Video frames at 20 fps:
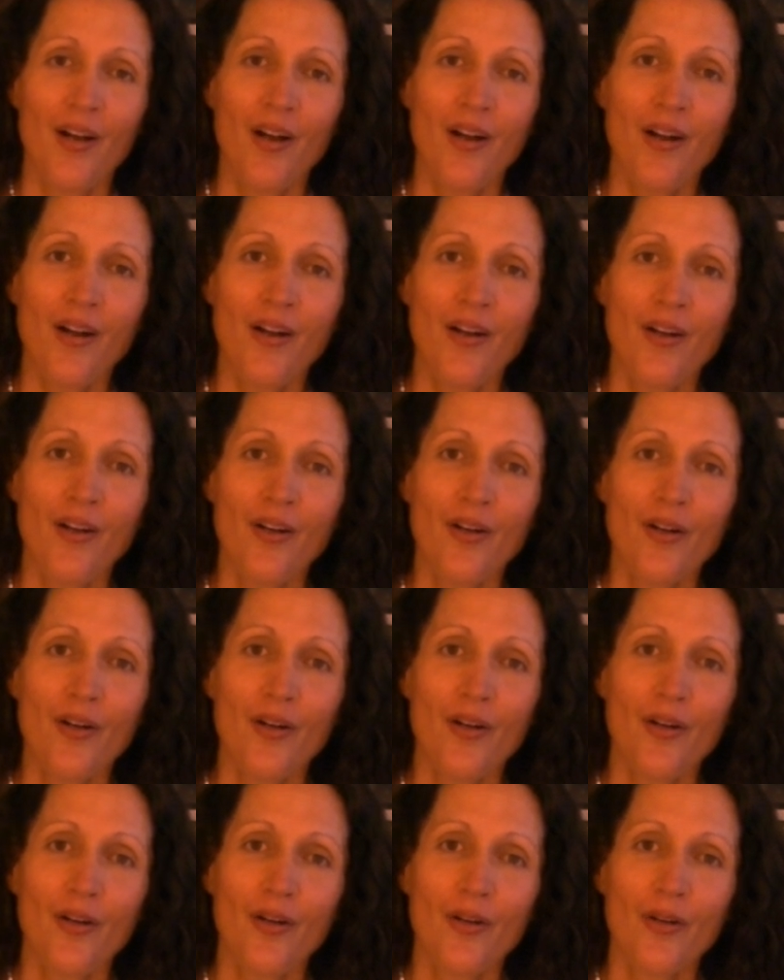
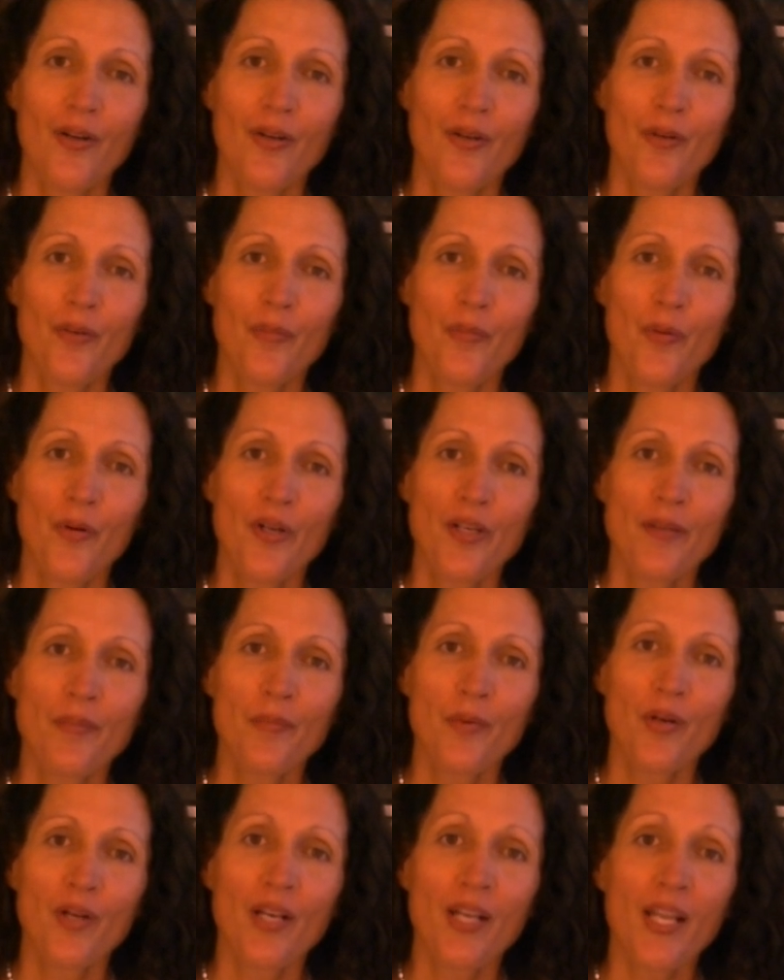More
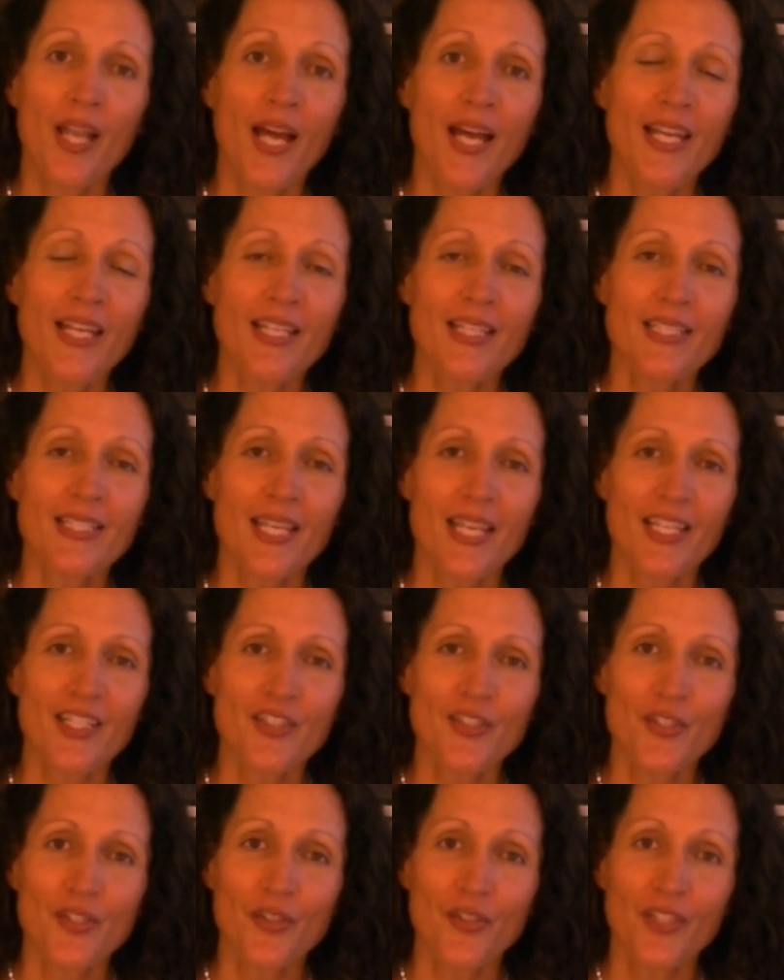and more light
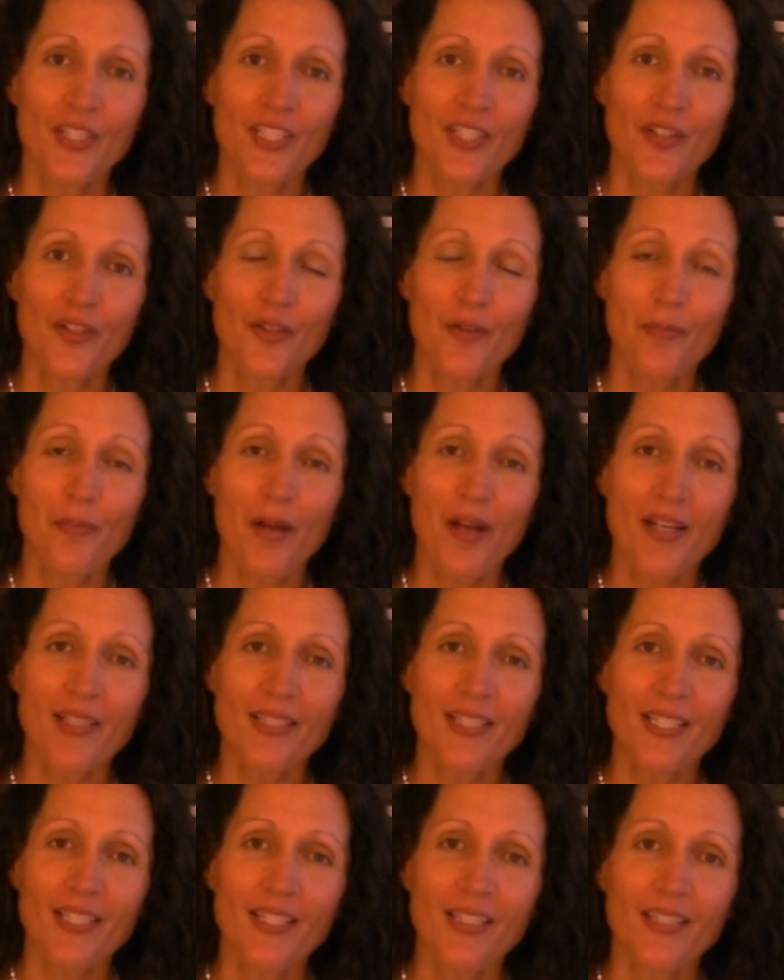entering your
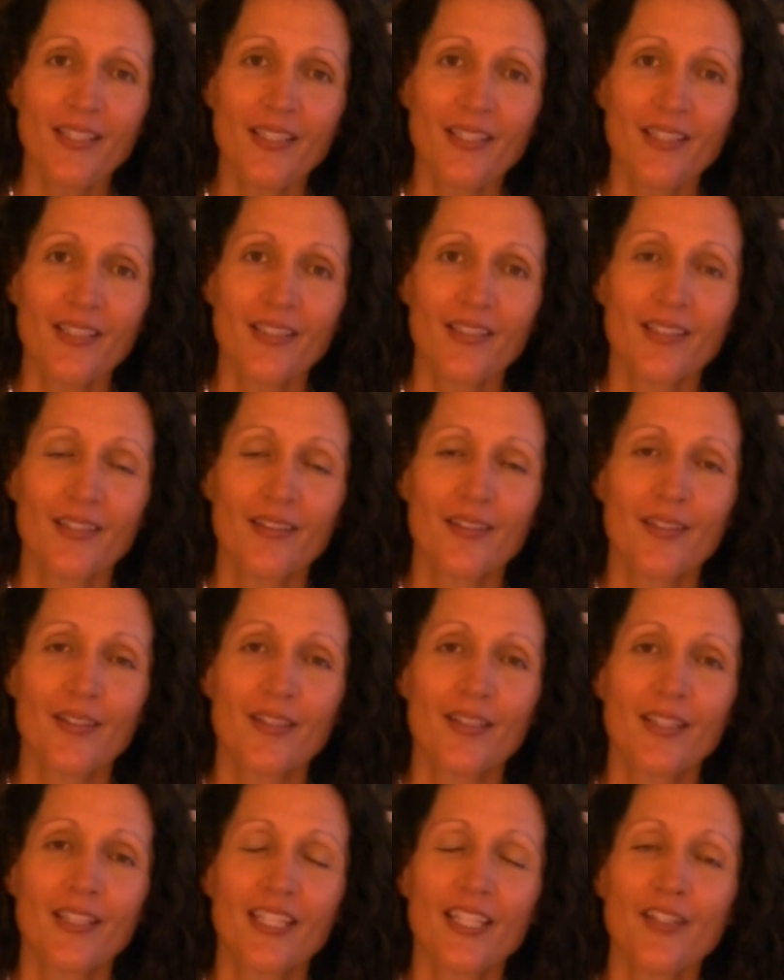body.
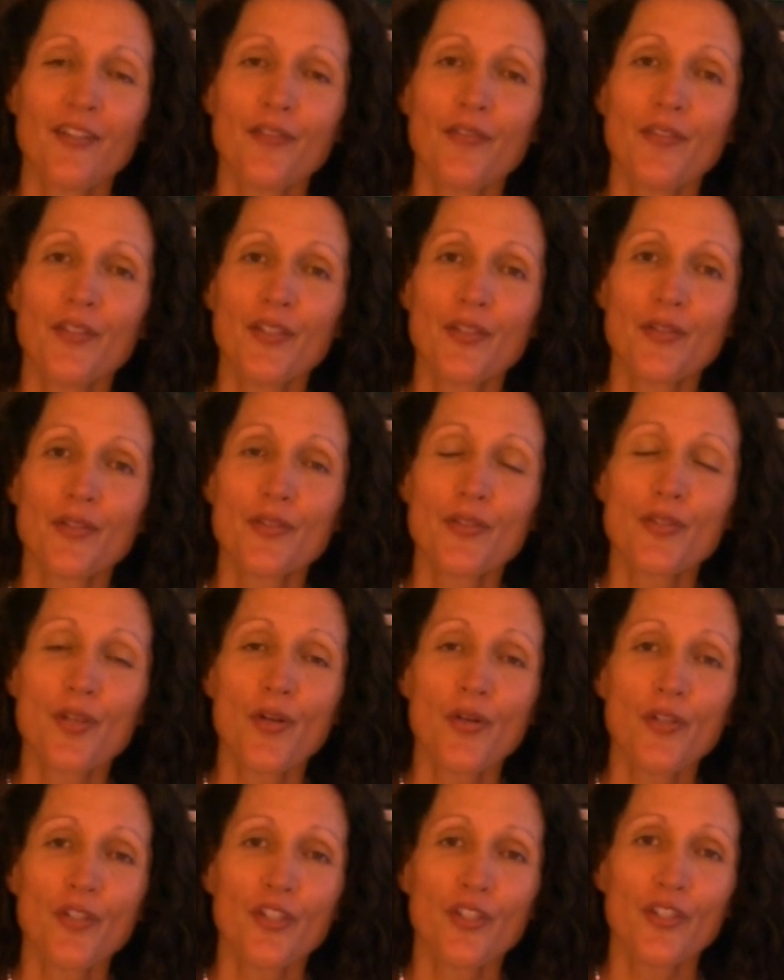It feels so
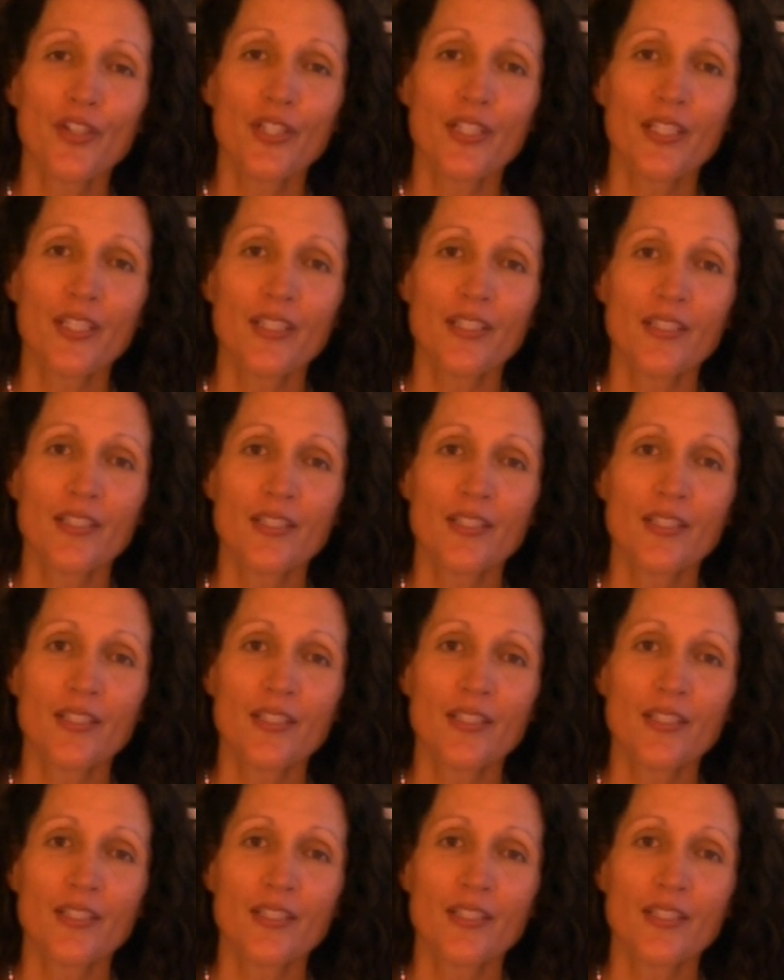good.